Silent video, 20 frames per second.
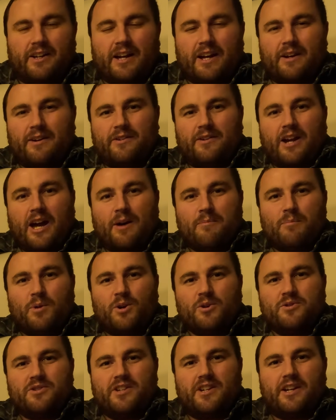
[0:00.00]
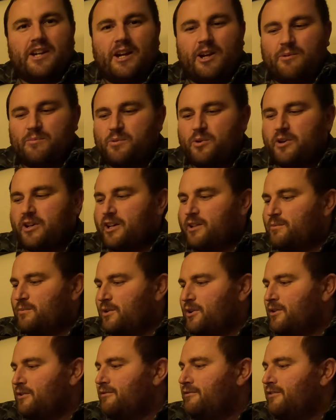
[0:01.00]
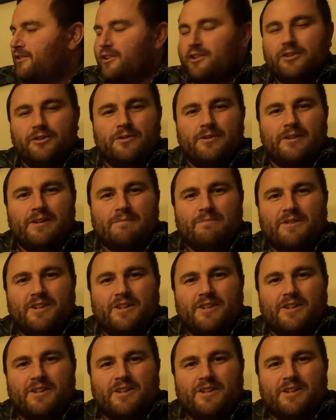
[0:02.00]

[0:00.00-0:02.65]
unboxing and product review.